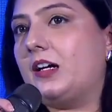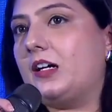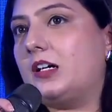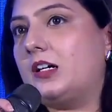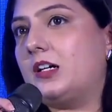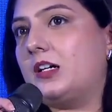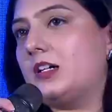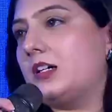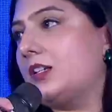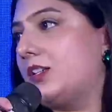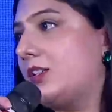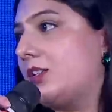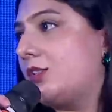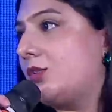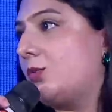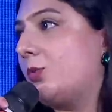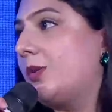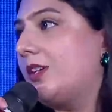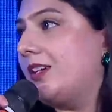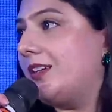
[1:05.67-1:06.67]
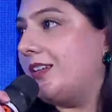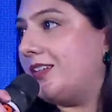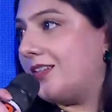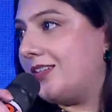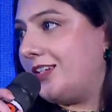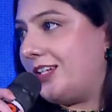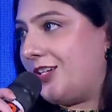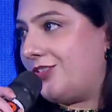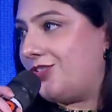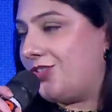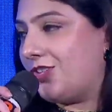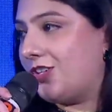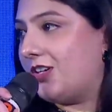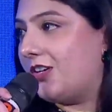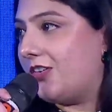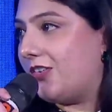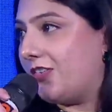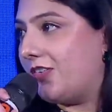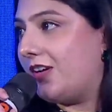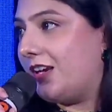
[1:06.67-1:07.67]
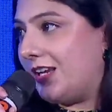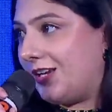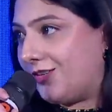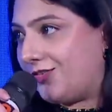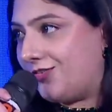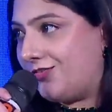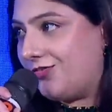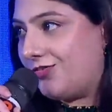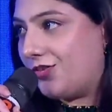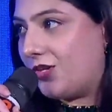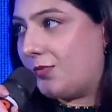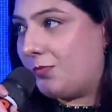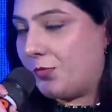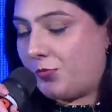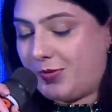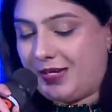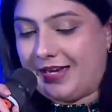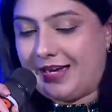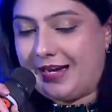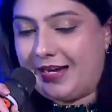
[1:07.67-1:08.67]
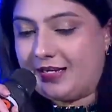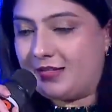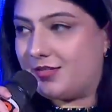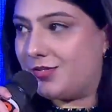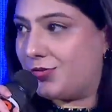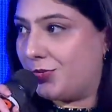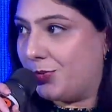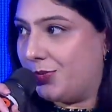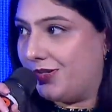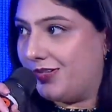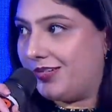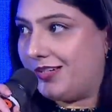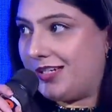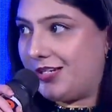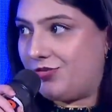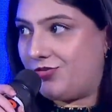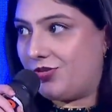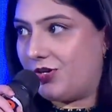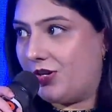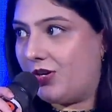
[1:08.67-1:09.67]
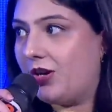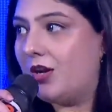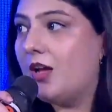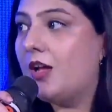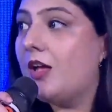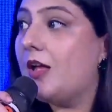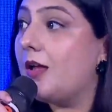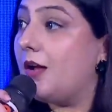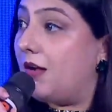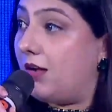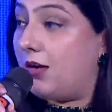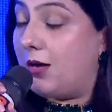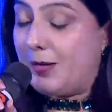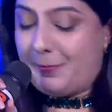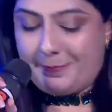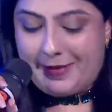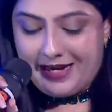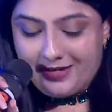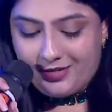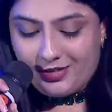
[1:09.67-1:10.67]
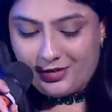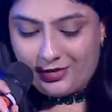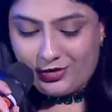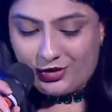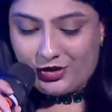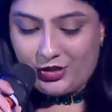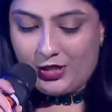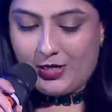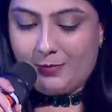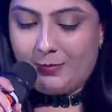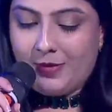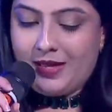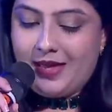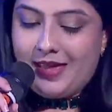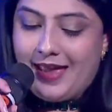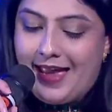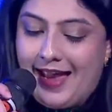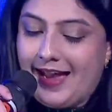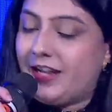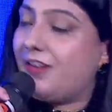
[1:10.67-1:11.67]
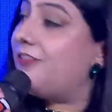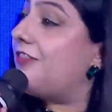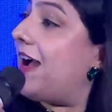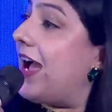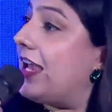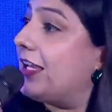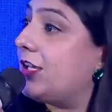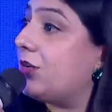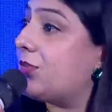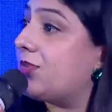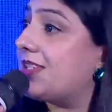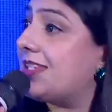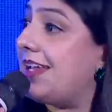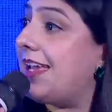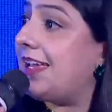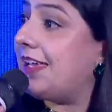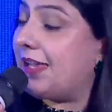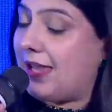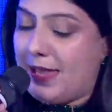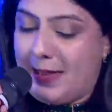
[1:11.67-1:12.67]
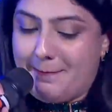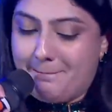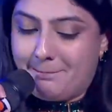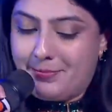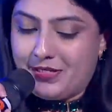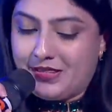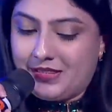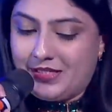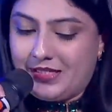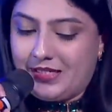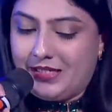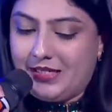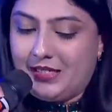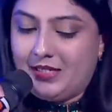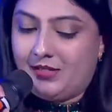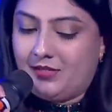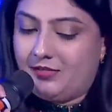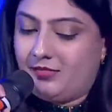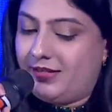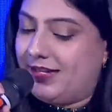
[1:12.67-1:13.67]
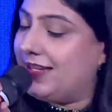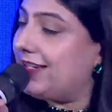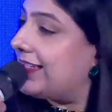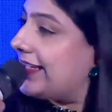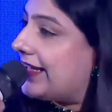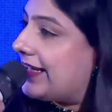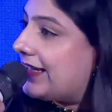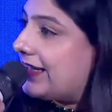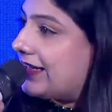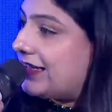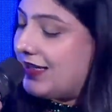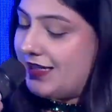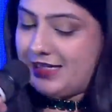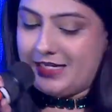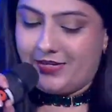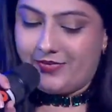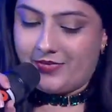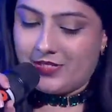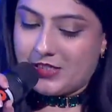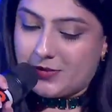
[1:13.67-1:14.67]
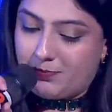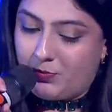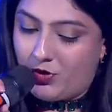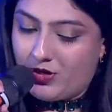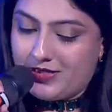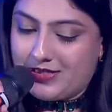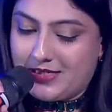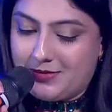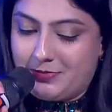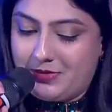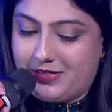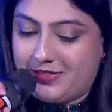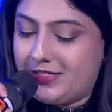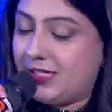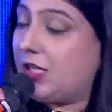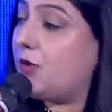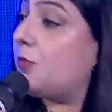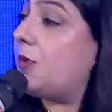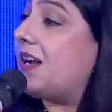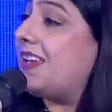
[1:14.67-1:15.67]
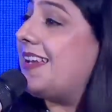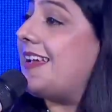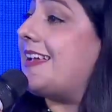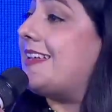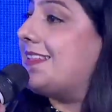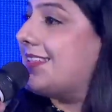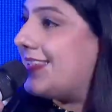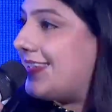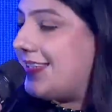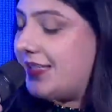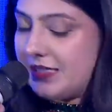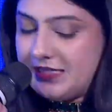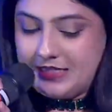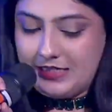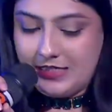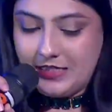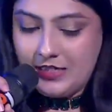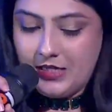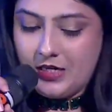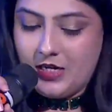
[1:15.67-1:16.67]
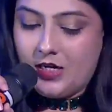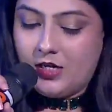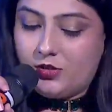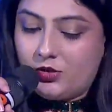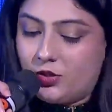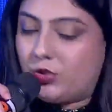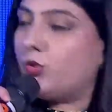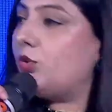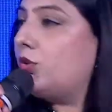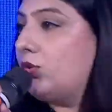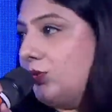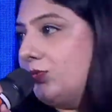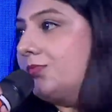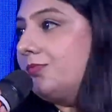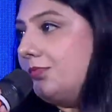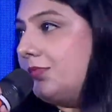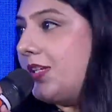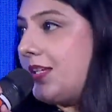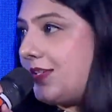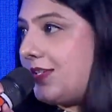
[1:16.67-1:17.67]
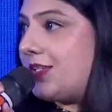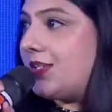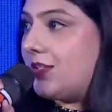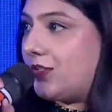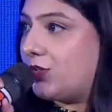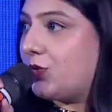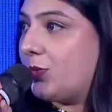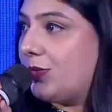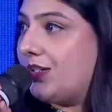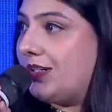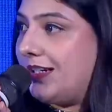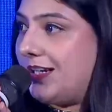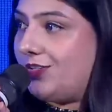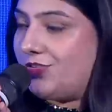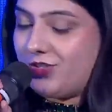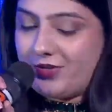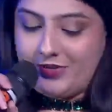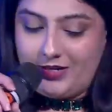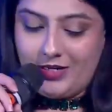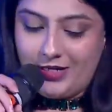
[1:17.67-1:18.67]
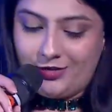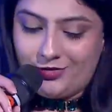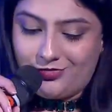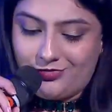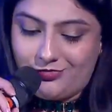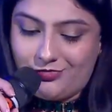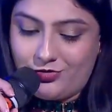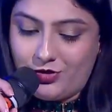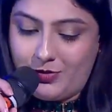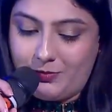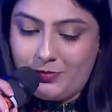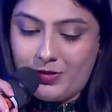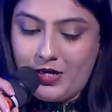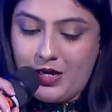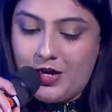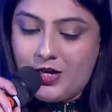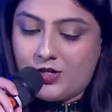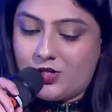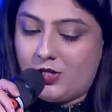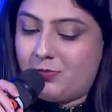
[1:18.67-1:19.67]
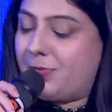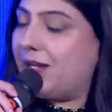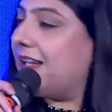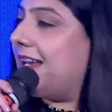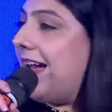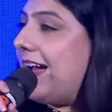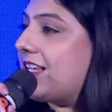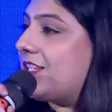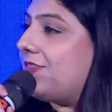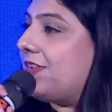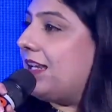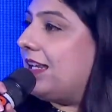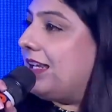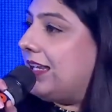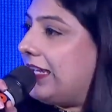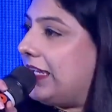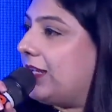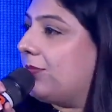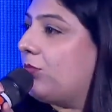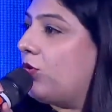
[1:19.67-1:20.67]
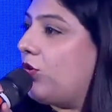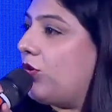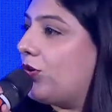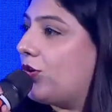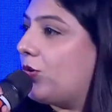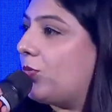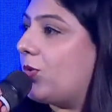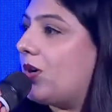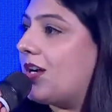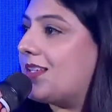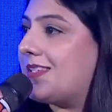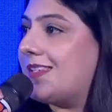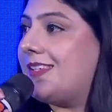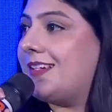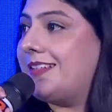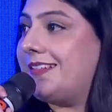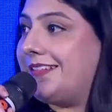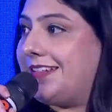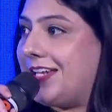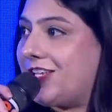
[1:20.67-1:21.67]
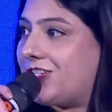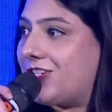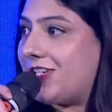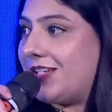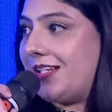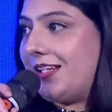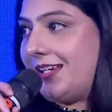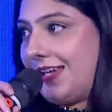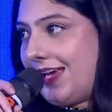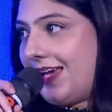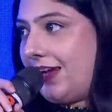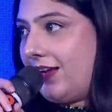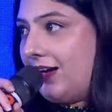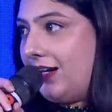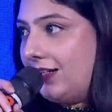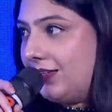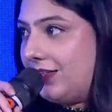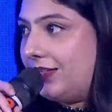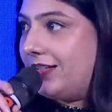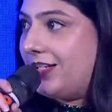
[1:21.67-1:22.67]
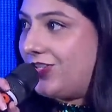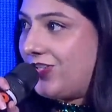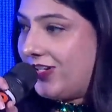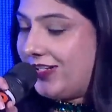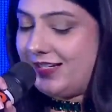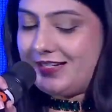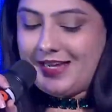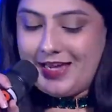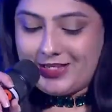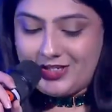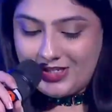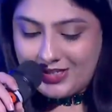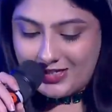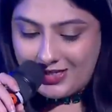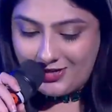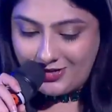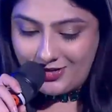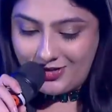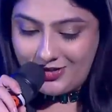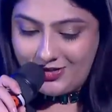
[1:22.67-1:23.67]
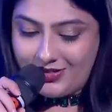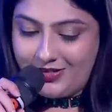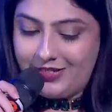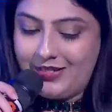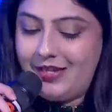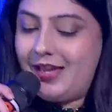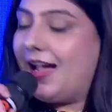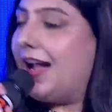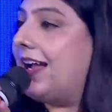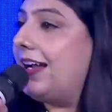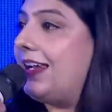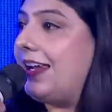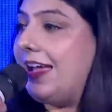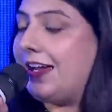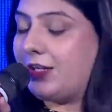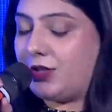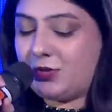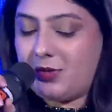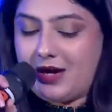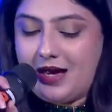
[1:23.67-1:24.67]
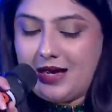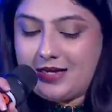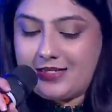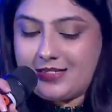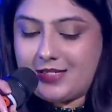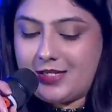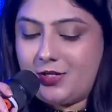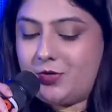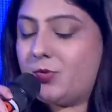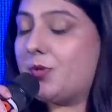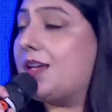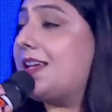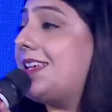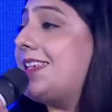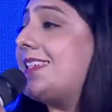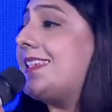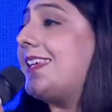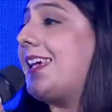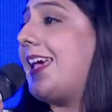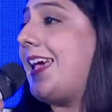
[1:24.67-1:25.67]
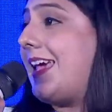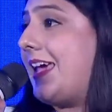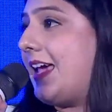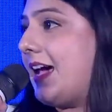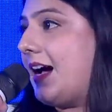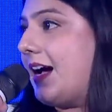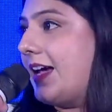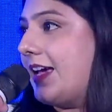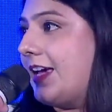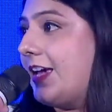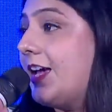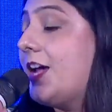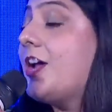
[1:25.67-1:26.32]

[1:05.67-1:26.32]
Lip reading: a student-teacher relationship, we had a student-teacher mentorship, and values like empathy, integrity, responsibility were instilled through this student-teacher relationship. So, but as we lean more towards the digital era, the digital education, I'd like to ask you, is AI